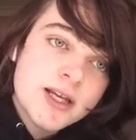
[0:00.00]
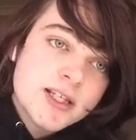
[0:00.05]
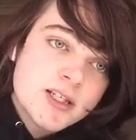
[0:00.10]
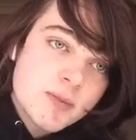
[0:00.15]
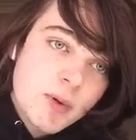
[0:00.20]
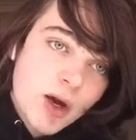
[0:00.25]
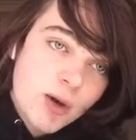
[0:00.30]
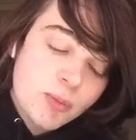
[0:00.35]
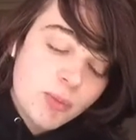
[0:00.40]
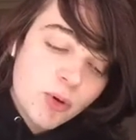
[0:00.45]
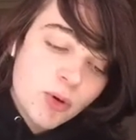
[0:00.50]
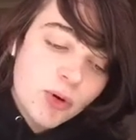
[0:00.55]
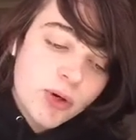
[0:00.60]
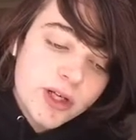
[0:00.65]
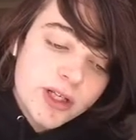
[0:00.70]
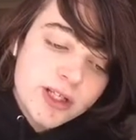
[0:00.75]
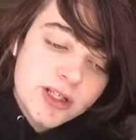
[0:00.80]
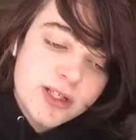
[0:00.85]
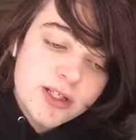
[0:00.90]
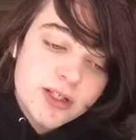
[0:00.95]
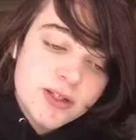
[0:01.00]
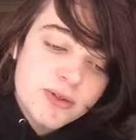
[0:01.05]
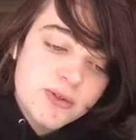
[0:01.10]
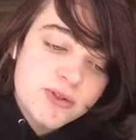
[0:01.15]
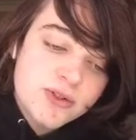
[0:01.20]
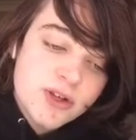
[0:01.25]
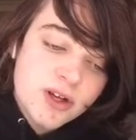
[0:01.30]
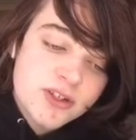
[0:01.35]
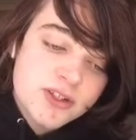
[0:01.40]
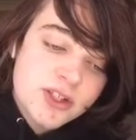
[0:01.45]
It's about a boy who
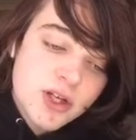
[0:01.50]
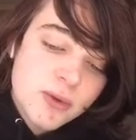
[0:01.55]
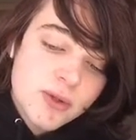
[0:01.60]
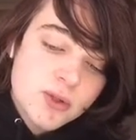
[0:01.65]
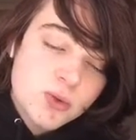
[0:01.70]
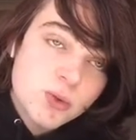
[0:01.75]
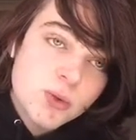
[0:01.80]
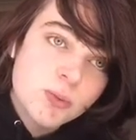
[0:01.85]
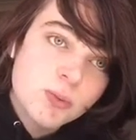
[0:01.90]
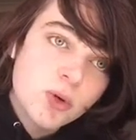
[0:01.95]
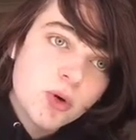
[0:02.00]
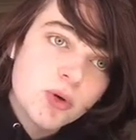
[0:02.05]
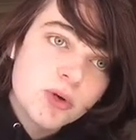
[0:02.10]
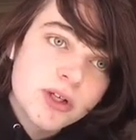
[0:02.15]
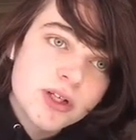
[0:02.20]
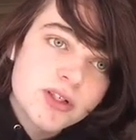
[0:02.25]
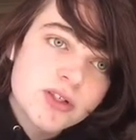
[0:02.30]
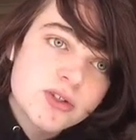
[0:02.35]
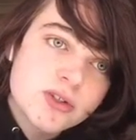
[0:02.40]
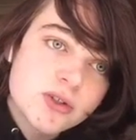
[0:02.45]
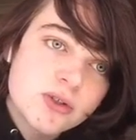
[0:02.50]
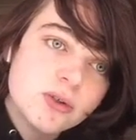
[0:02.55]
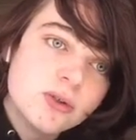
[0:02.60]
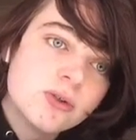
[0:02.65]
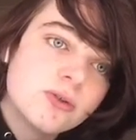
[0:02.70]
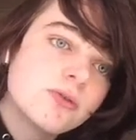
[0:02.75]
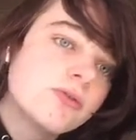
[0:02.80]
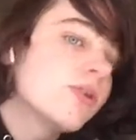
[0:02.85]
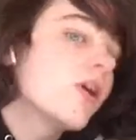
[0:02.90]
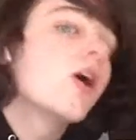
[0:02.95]
starts going to a boarding
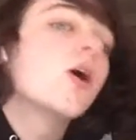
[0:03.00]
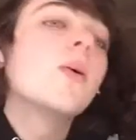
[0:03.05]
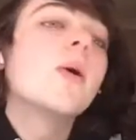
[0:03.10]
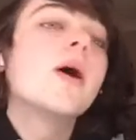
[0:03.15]
school far